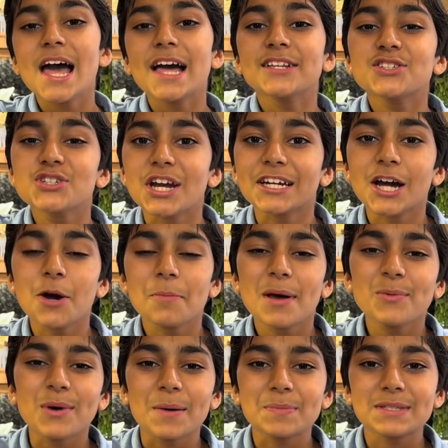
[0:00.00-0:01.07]
and check out
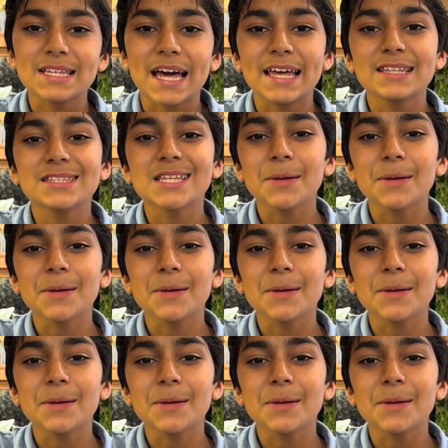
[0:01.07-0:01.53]
my website,